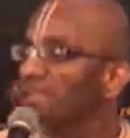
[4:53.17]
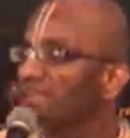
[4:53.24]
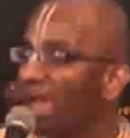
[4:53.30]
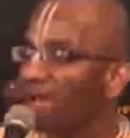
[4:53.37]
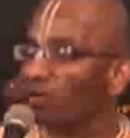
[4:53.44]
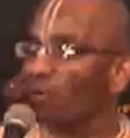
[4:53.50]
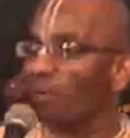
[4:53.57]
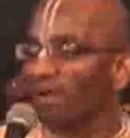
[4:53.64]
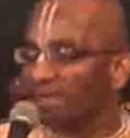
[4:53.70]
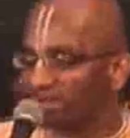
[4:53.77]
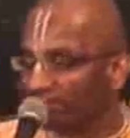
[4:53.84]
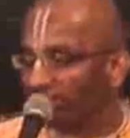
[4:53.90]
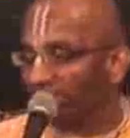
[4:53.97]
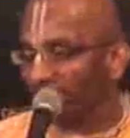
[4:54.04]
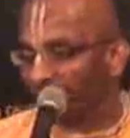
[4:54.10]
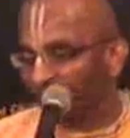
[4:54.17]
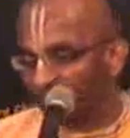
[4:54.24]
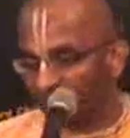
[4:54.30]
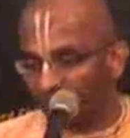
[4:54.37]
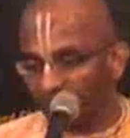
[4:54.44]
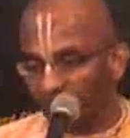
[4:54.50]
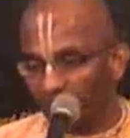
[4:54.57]
narrow-minded.
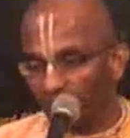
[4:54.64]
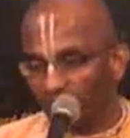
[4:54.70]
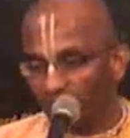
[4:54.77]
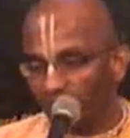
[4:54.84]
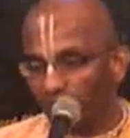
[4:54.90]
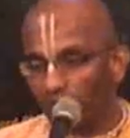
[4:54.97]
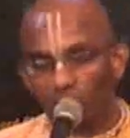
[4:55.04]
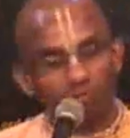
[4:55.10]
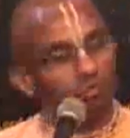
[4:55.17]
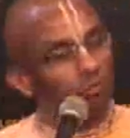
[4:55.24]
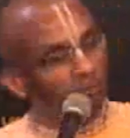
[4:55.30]
You know, you